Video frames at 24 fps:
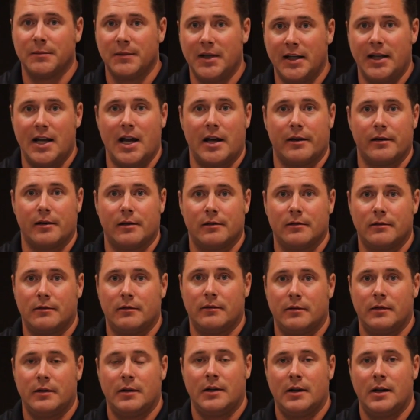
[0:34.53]
them together,
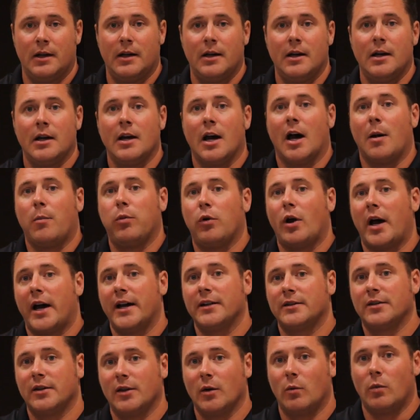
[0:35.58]

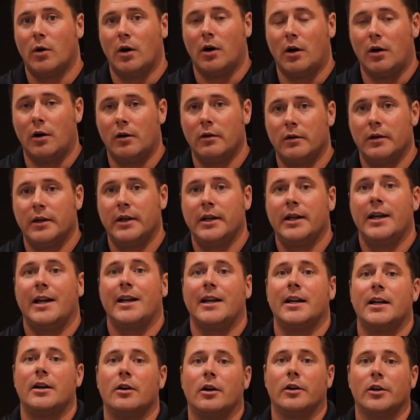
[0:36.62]
apply it to the wall,
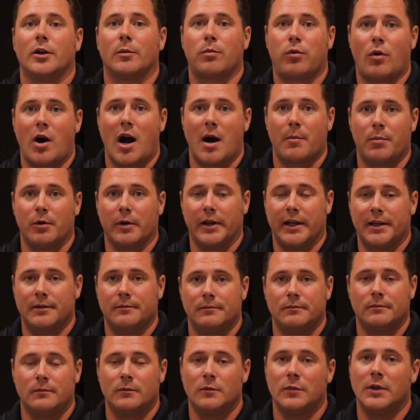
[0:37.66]
and get it on there properly.
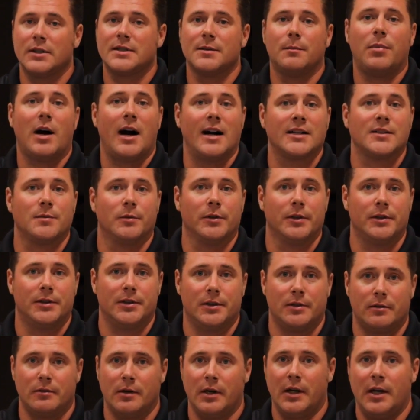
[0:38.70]
Well, it's impossible
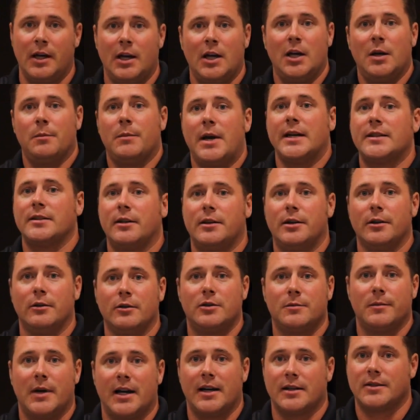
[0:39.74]
to do. It makes a
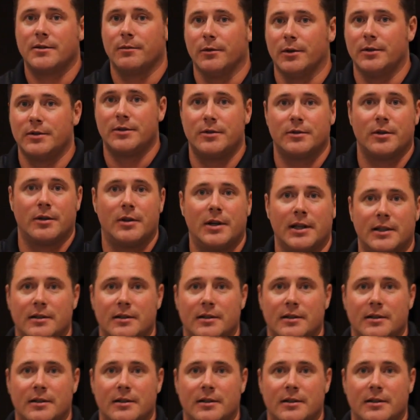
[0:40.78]
huge mess, ruins your